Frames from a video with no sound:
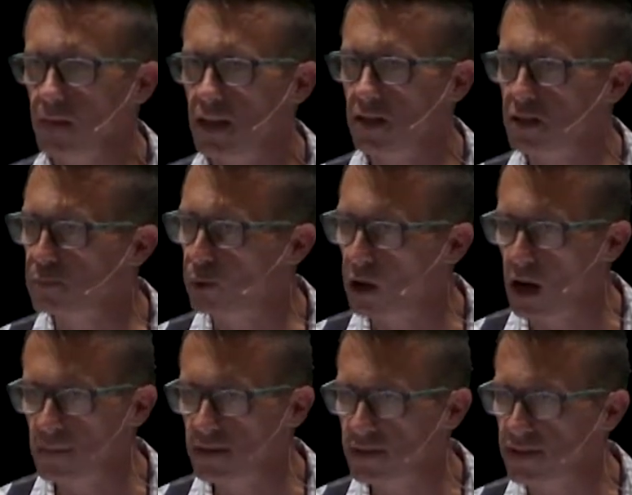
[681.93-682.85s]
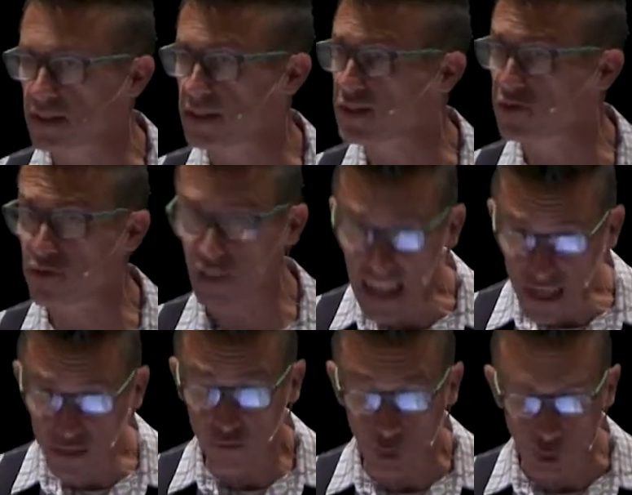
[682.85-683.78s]
His promises, His
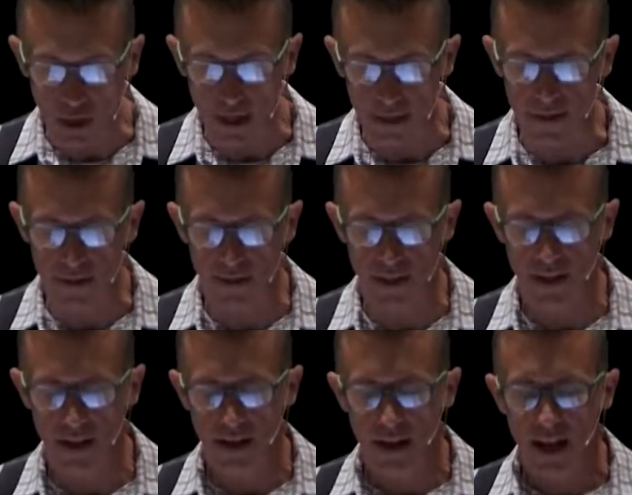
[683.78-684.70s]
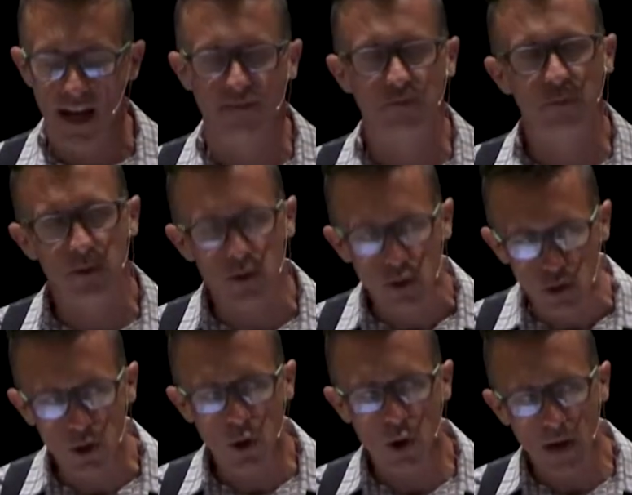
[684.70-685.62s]
faithfulness have been
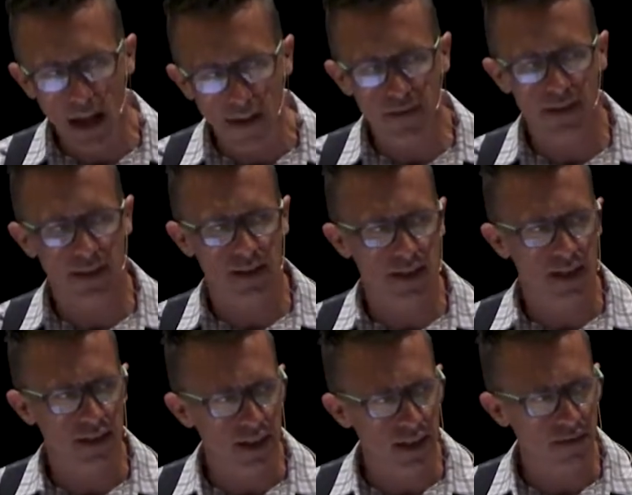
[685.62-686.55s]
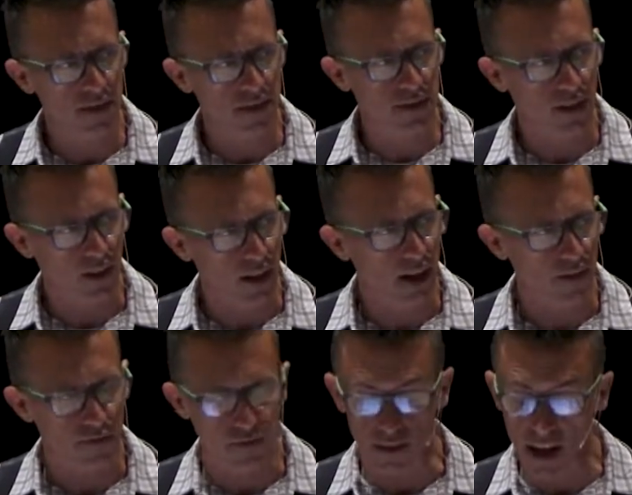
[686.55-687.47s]
so evident in David's
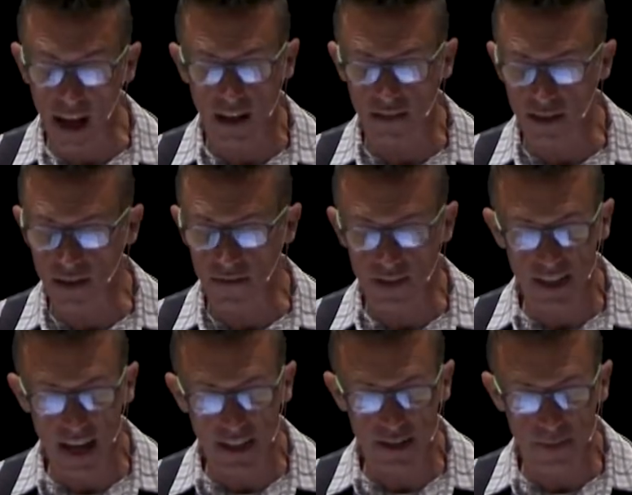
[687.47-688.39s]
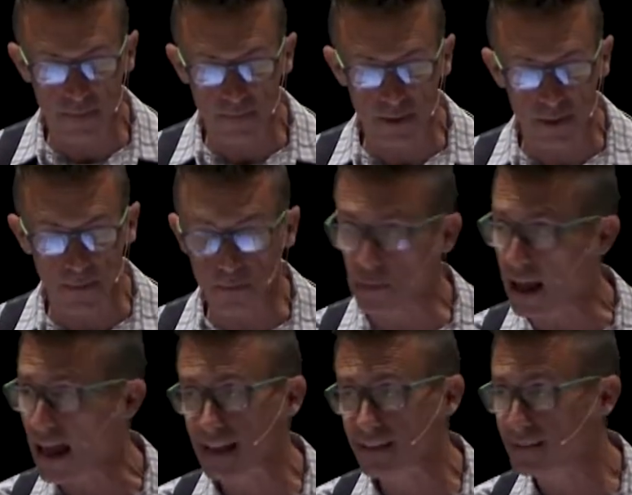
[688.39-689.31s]
life. Yeah, David's had some, some
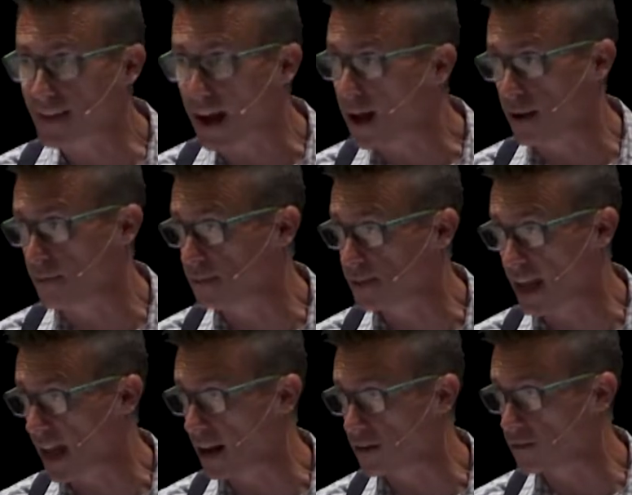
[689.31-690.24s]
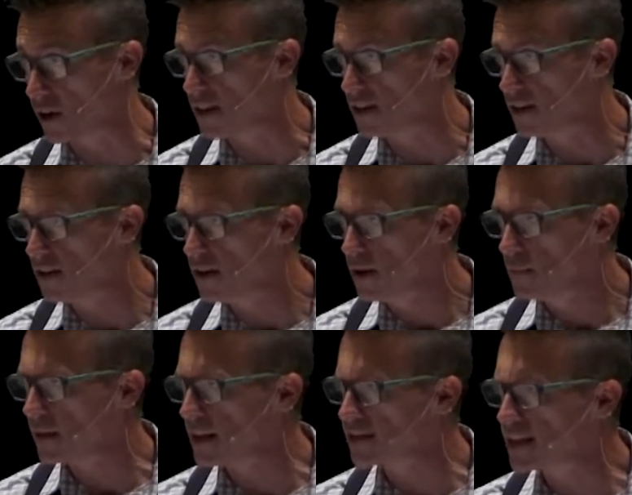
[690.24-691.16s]
bad times at it, right?
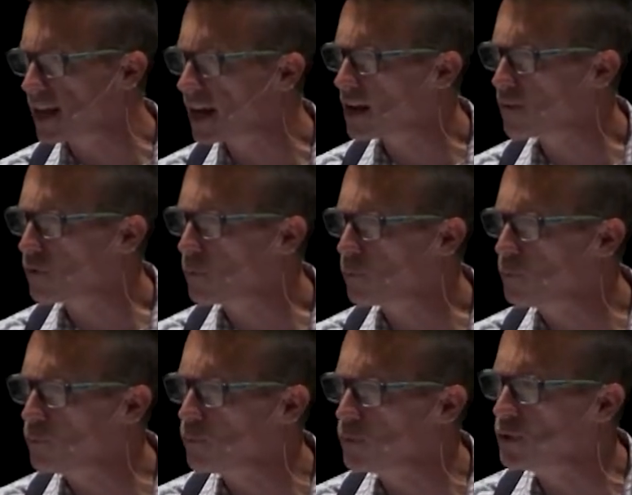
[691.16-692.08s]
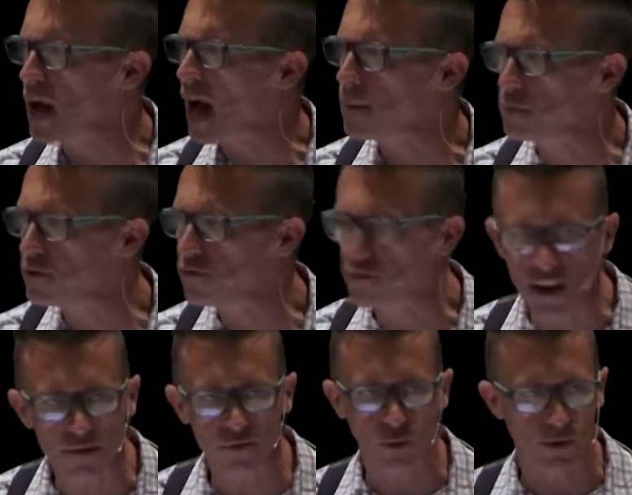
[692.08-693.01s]
But has God ever not been
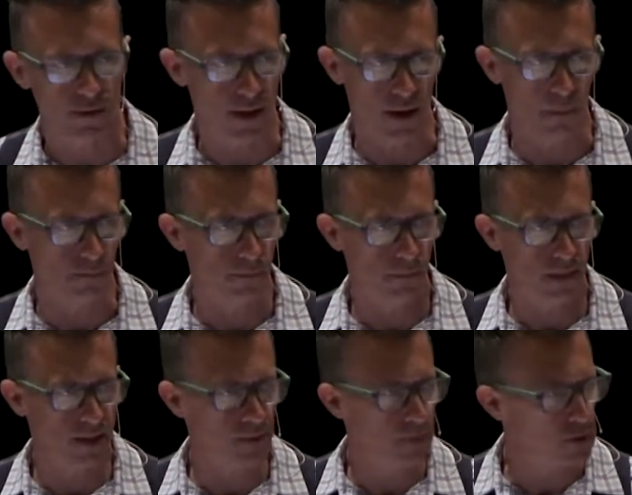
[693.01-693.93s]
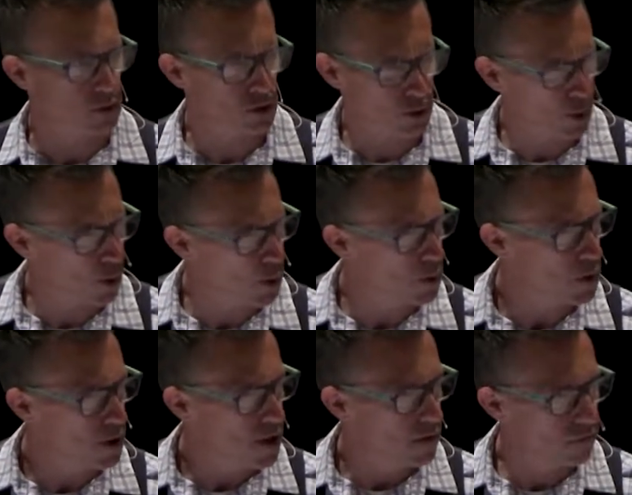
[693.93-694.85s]
faithful to him? He has been so
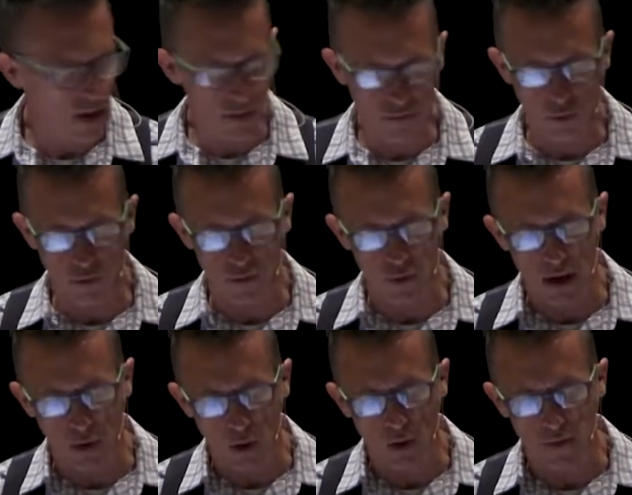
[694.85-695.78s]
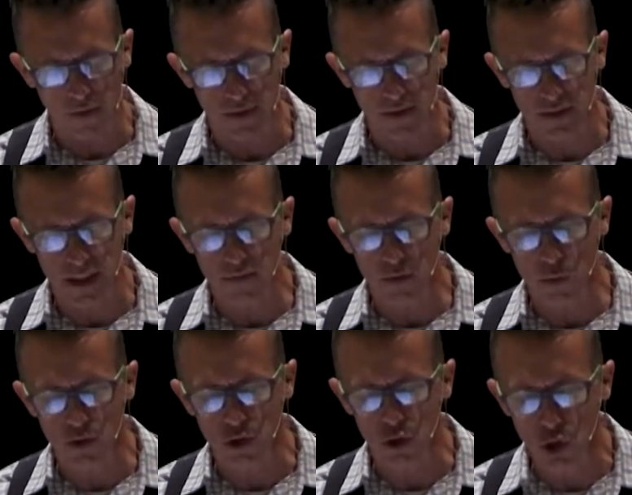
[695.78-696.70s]
faithful throughout all of this. David
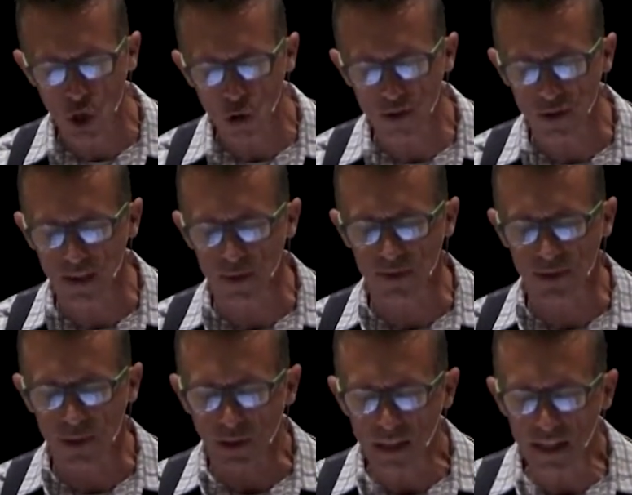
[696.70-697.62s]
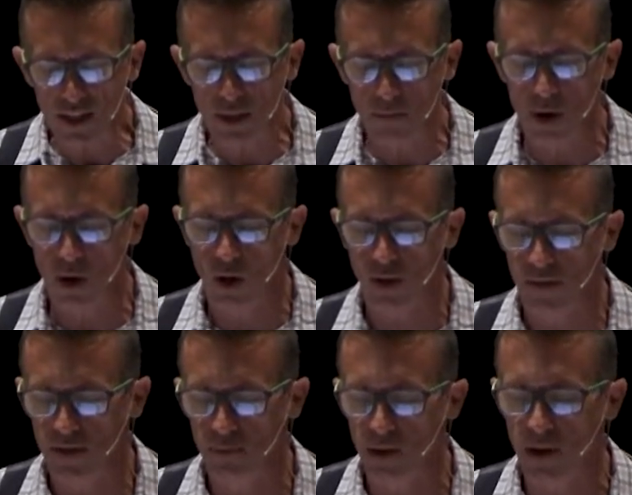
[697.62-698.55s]
was chosen. He was the least among all of
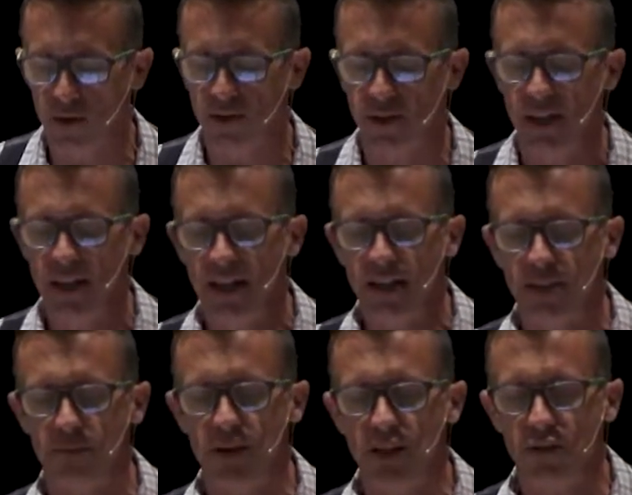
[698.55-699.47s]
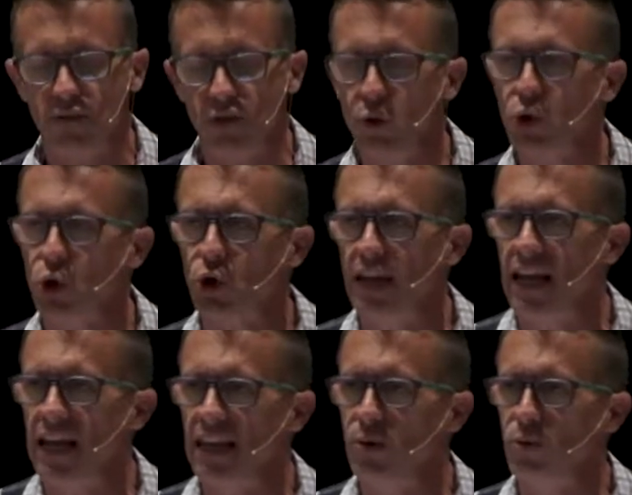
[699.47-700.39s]
his brothers to be the future
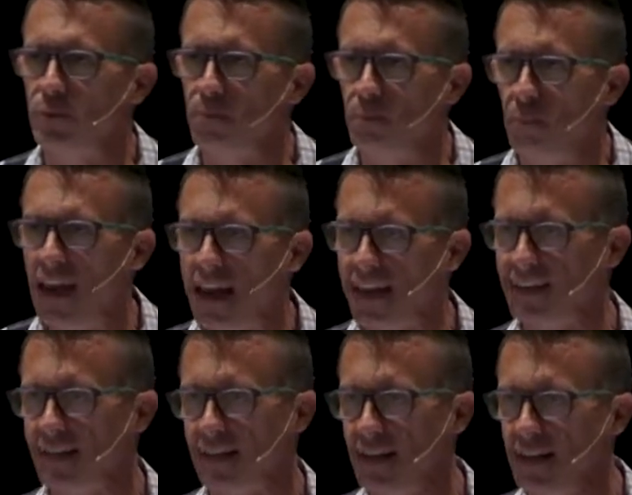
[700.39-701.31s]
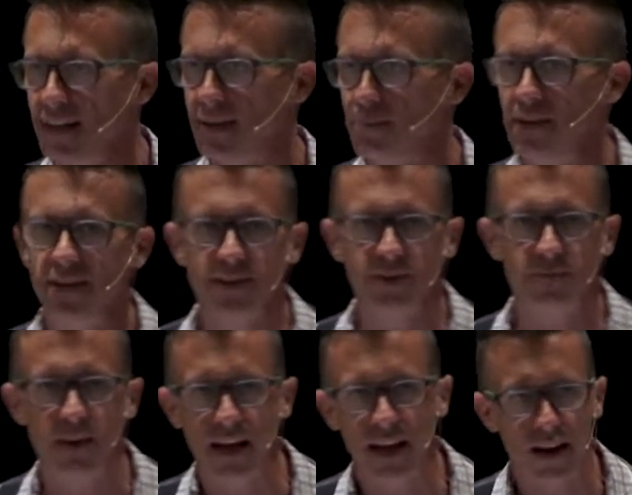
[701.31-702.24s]
king. He was picked to be this
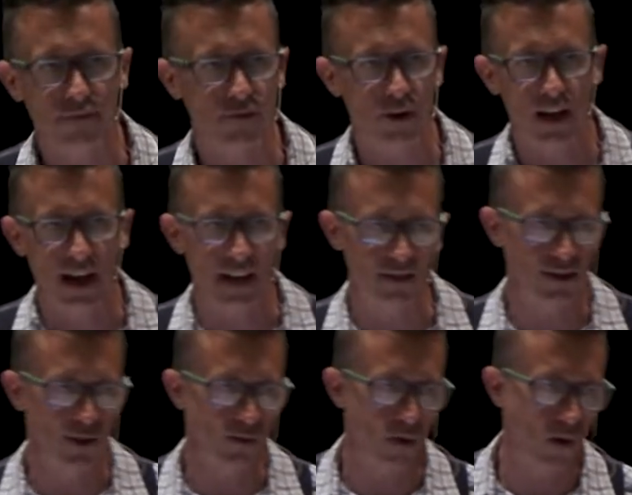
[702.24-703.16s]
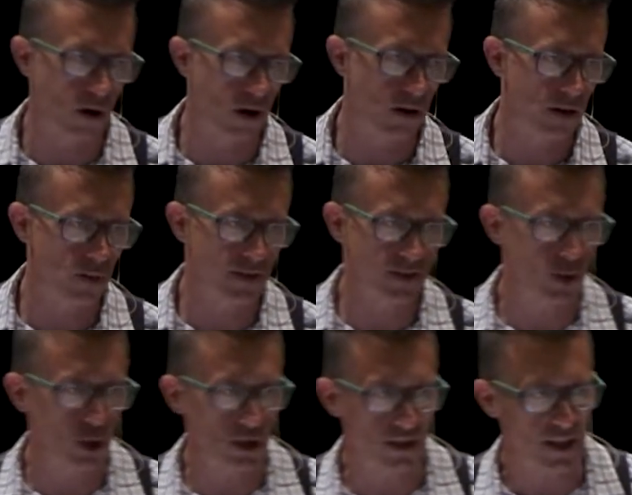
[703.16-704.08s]
man after God's own heart. He wasn't
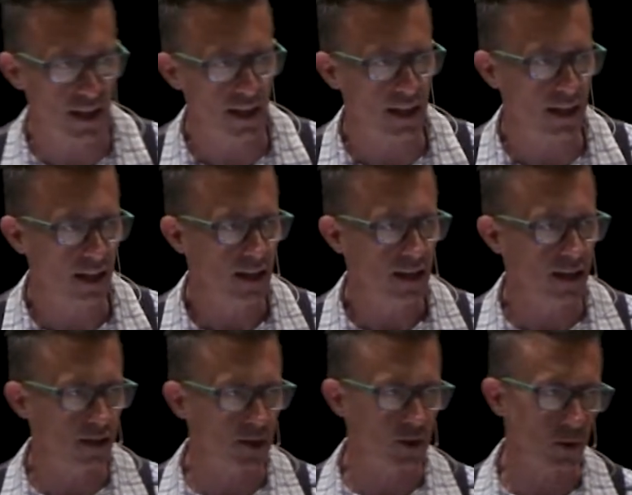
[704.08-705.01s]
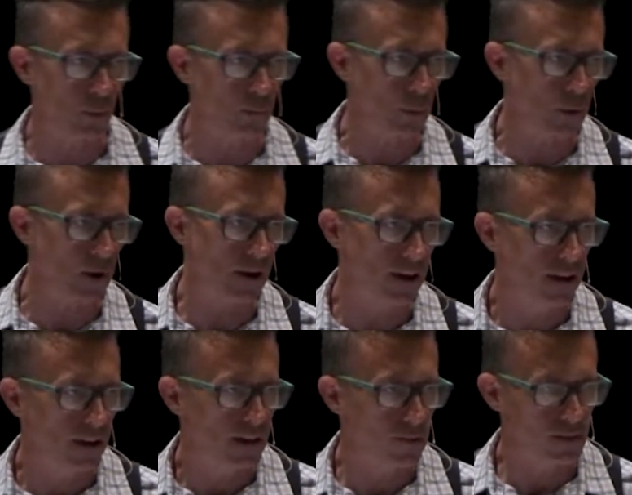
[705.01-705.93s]
just any Israel boy,
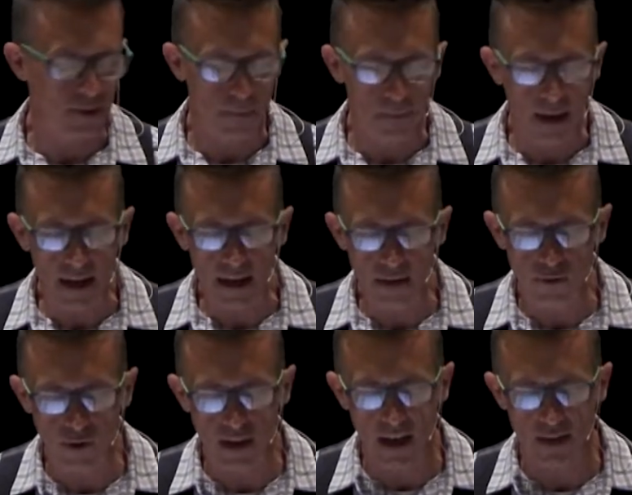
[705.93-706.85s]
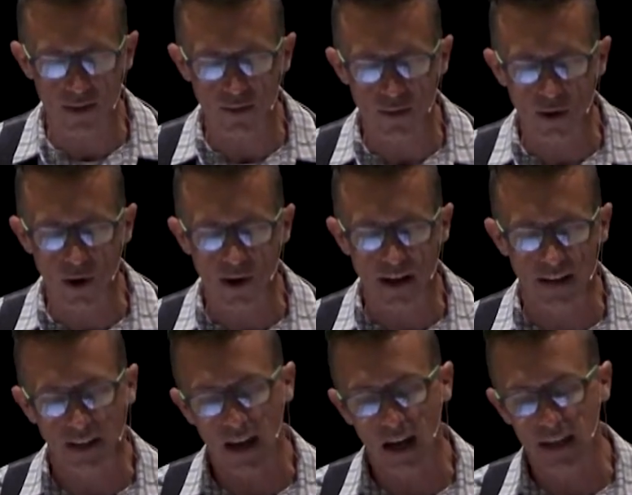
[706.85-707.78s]
he was the man after God's own heart.
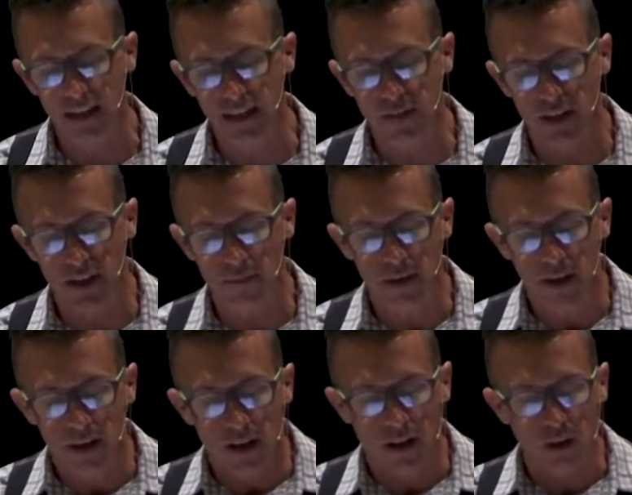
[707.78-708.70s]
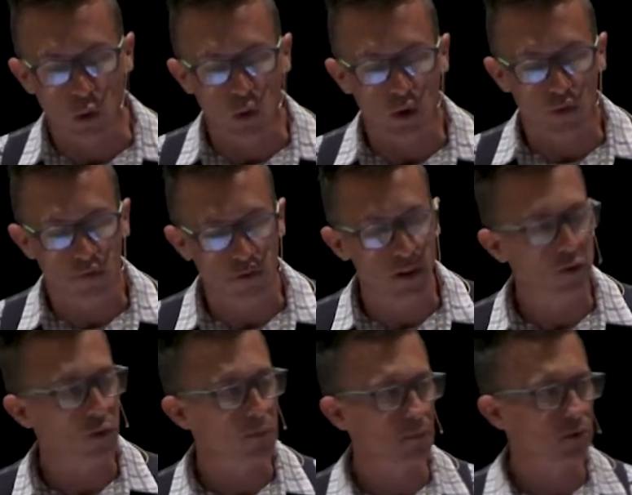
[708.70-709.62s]
And God had given him a loyal
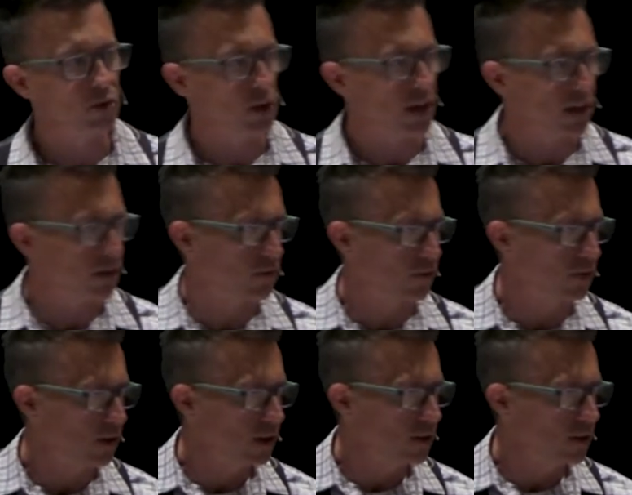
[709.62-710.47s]
friend. Remember Jonathan?